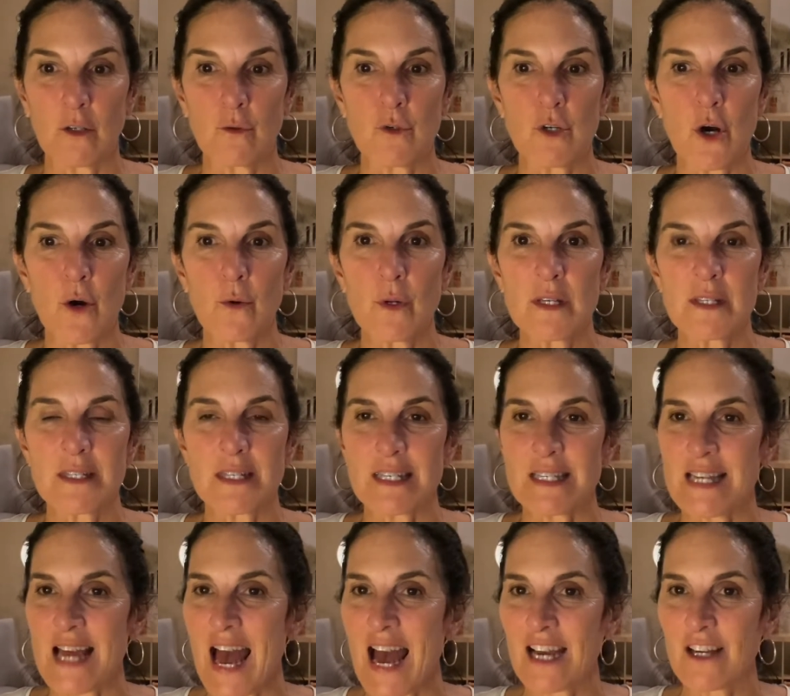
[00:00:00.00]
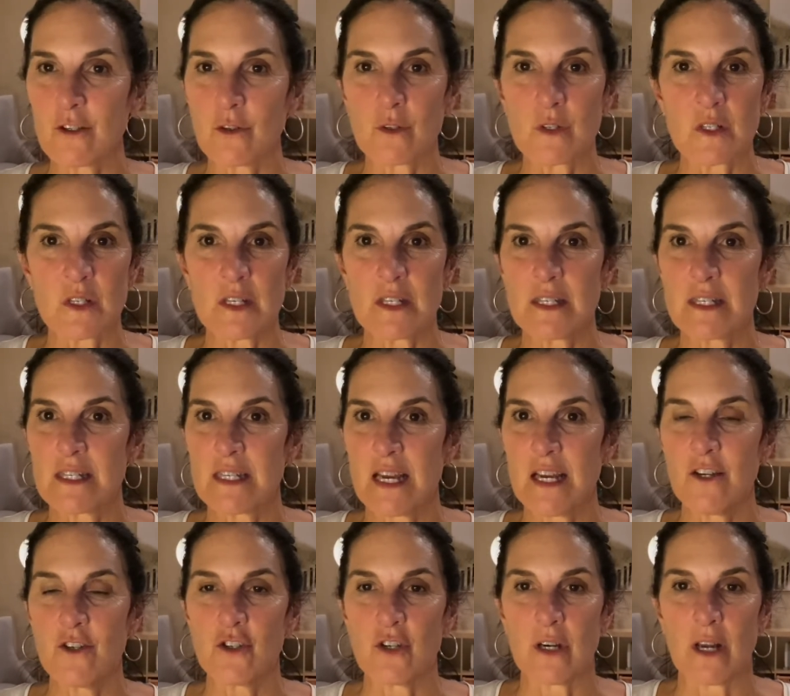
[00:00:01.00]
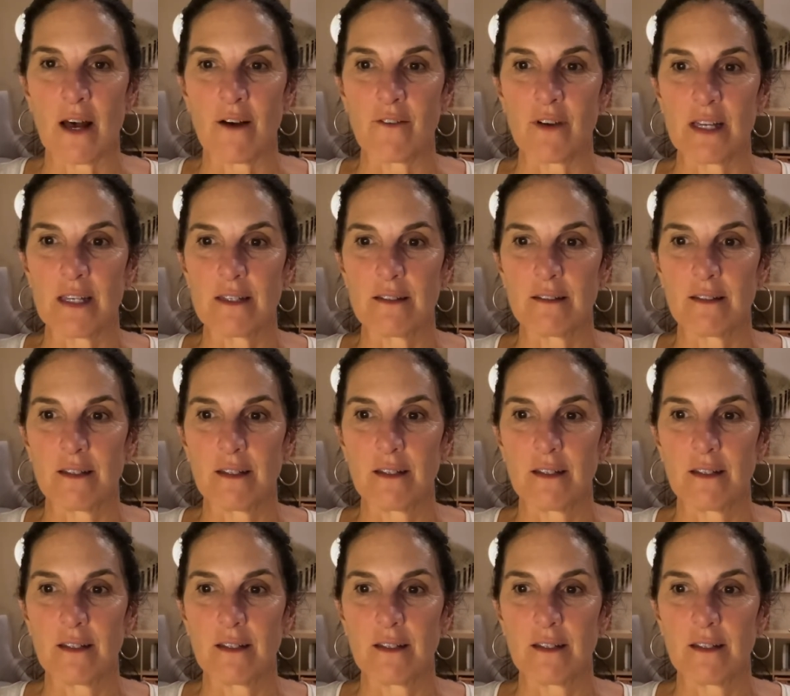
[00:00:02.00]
Notice the tactile sensation of it,